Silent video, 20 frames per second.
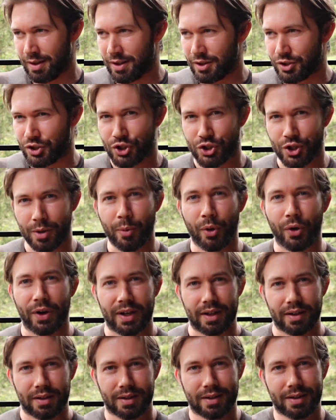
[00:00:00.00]

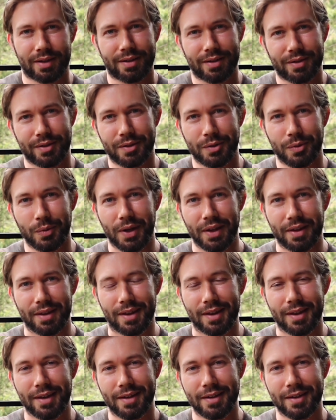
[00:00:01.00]
shimmering
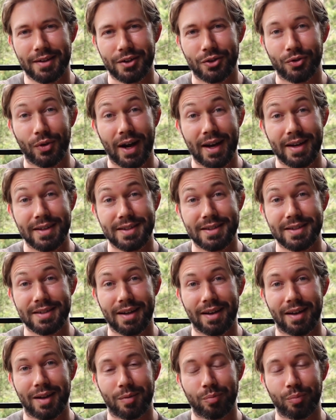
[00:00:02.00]
with grace
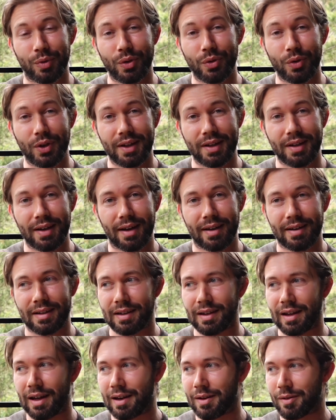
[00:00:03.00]
and beauty and
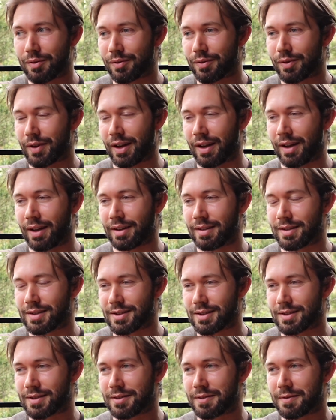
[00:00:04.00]
love
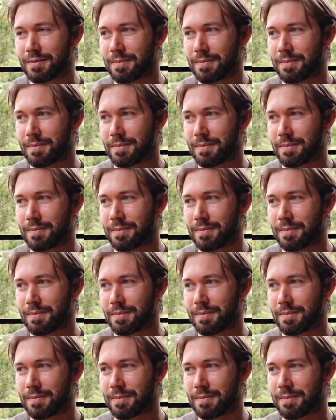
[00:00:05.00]
and,